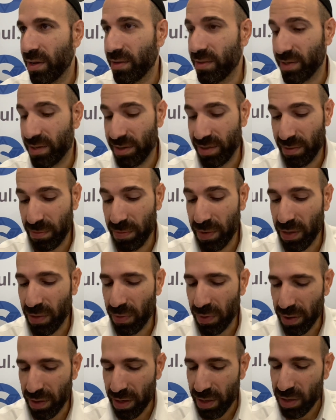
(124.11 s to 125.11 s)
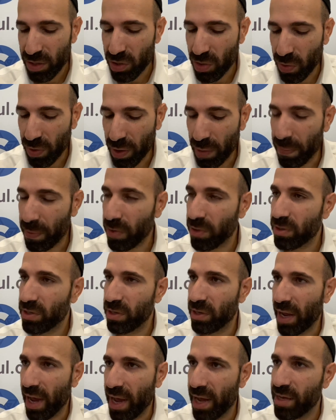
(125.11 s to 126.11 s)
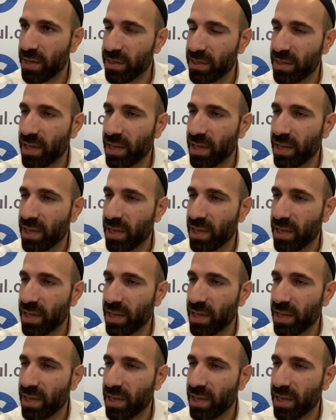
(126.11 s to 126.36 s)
This is a big one. So when a person has